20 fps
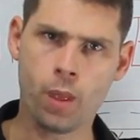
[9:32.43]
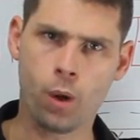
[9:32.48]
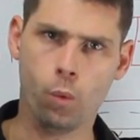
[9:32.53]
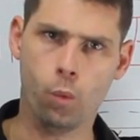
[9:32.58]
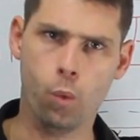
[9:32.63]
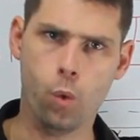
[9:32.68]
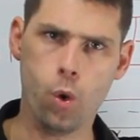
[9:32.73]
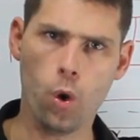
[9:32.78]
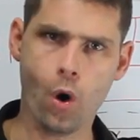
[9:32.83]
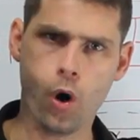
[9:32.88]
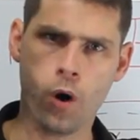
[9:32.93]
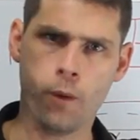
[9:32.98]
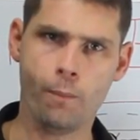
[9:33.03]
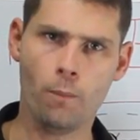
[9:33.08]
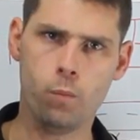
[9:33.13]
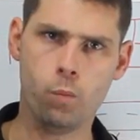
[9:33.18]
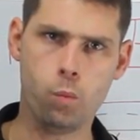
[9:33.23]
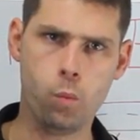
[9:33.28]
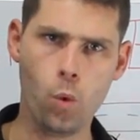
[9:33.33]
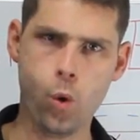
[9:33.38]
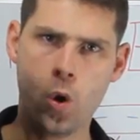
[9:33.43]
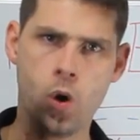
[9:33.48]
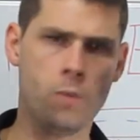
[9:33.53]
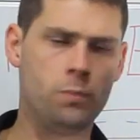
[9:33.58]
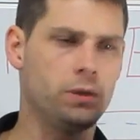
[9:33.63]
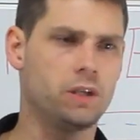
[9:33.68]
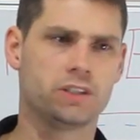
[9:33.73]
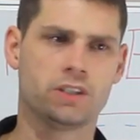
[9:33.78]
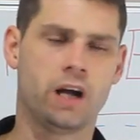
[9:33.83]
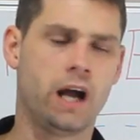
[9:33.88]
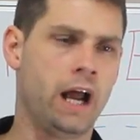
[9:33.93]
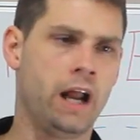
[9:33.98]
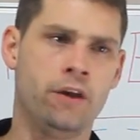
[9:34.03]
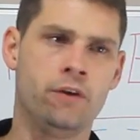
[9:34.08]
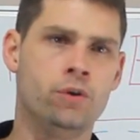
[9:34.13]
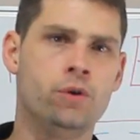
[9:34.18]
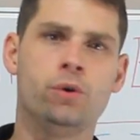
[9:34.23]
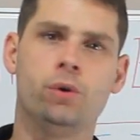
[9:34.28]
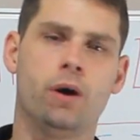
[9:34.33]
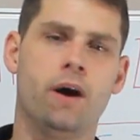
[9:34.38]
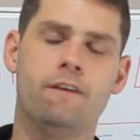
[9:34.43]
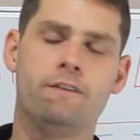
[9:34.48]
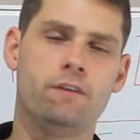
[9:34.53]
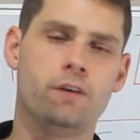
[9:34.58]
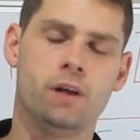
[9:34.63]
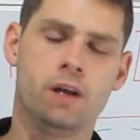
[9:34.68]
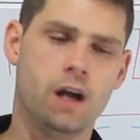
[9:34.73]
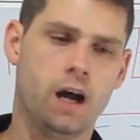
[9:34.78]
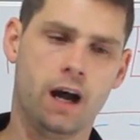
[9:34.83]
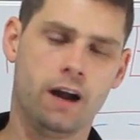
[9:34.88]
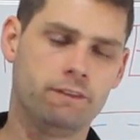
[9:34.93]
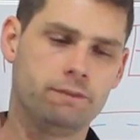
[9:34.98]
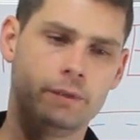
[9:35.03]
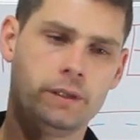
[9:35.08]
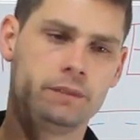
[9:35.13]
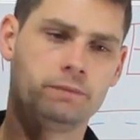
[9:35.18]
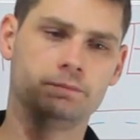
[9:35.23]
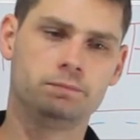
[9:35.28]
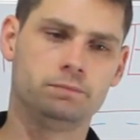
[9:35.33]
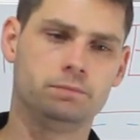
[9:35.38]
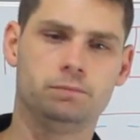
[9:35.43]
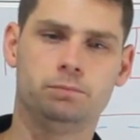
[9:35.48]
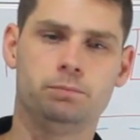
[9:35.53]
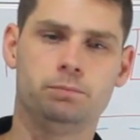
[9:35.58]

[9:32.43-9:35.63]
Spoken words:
whoop, whoop, because I knew I've been,